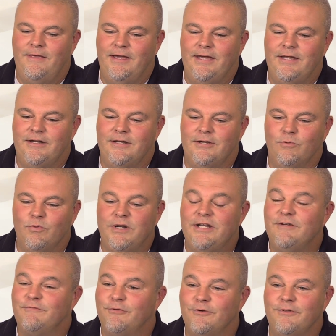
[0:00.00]
and went
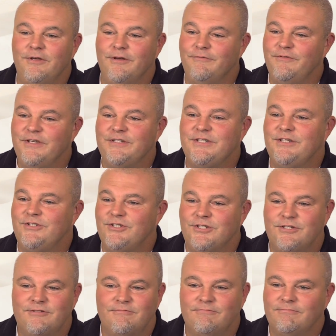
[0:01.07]
in for a
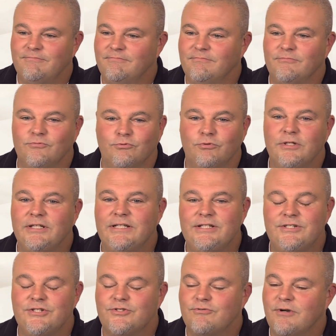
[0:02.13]
visit, really
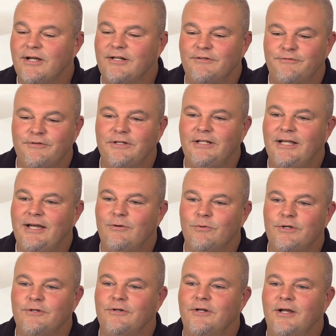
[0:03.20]
just trying to fill out
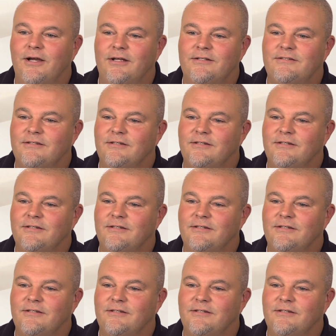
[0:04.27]
whether or not